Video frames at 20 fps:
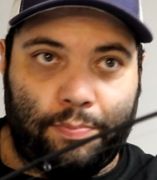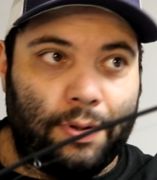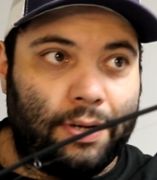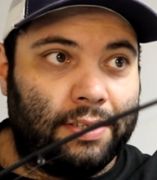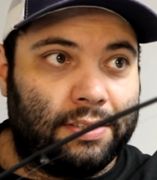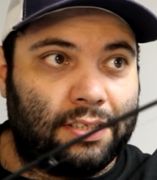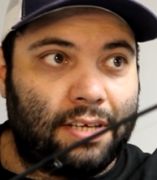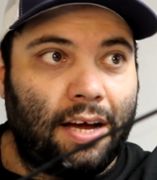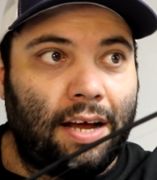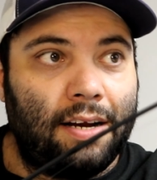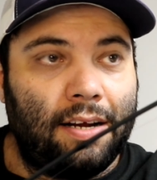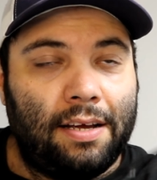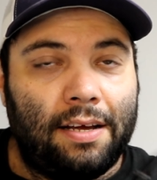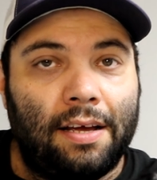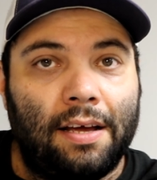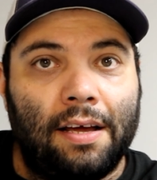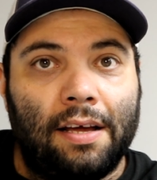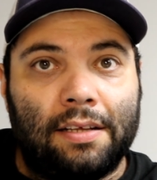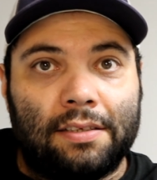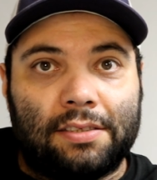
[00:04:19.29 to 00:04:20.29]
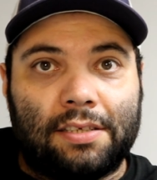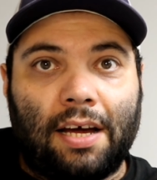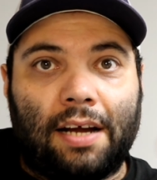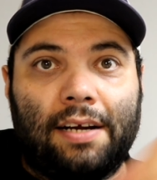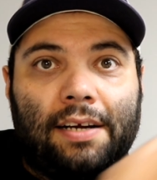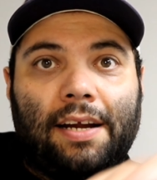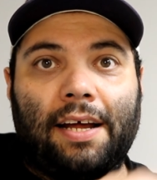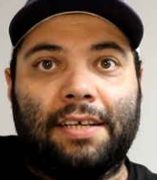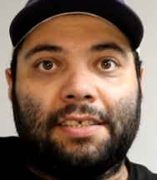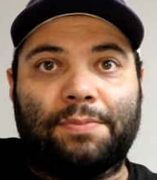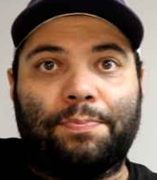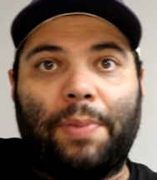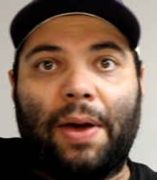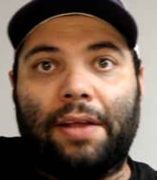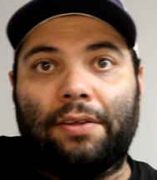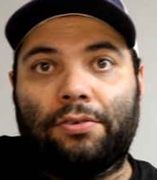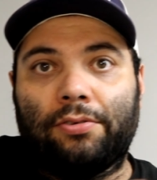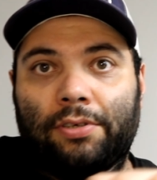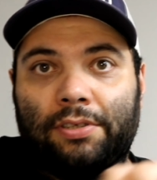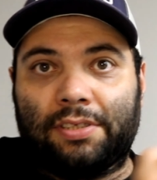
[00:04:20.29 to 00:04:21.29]
But it's got a nice
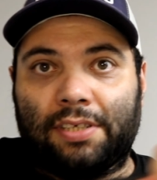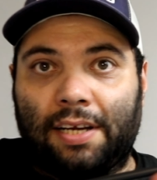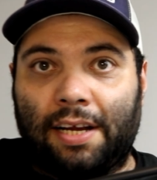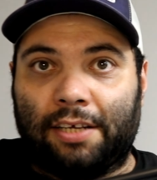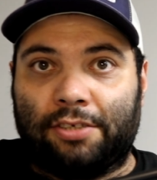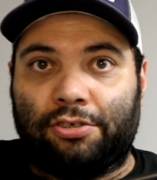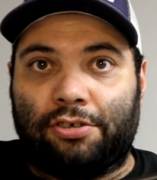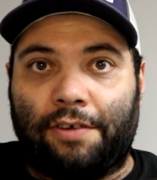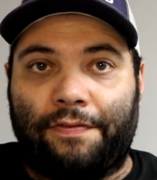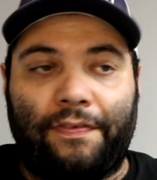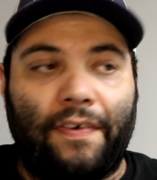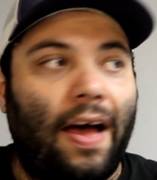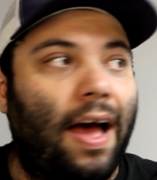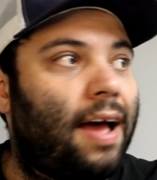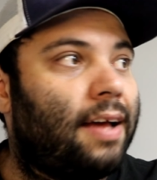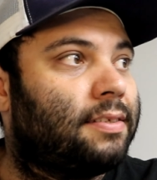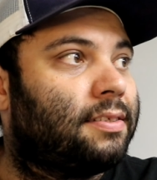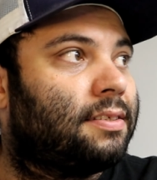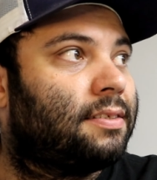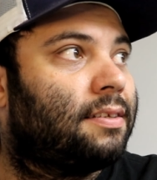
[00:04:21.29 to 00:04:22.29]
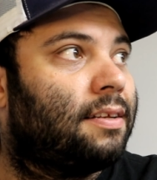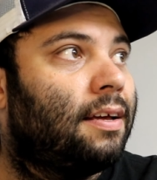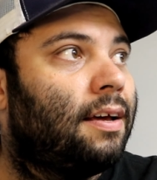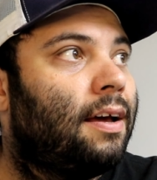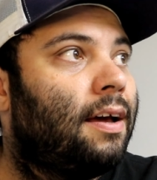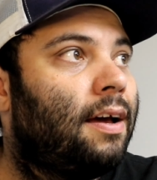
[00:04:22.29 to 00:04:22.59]
bend to it. It's an extra fast.